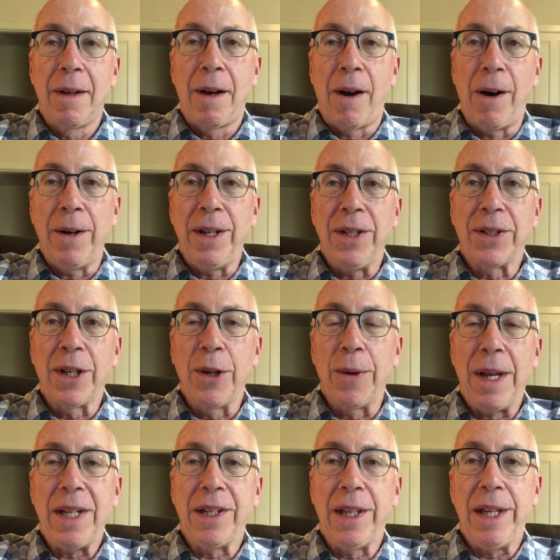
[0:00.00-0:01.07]
Heartiest
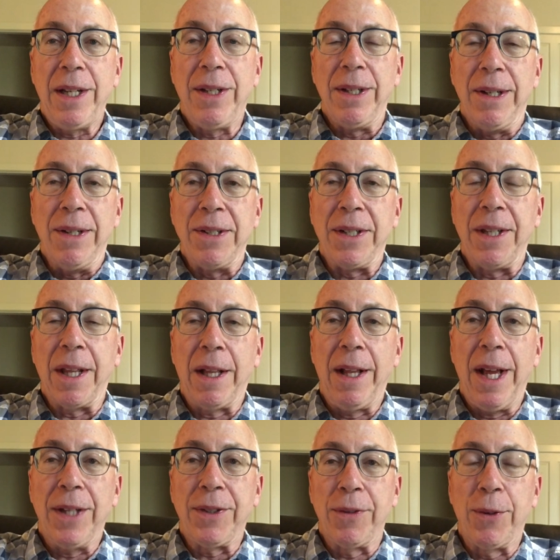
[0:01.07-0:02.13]
congratulations to the
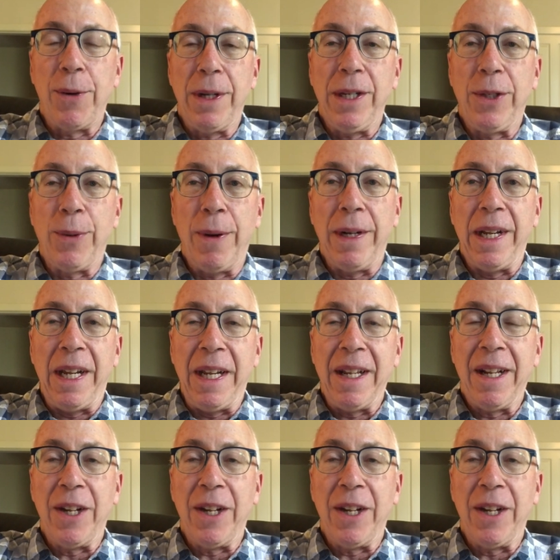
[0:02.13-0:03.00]
class of 2020.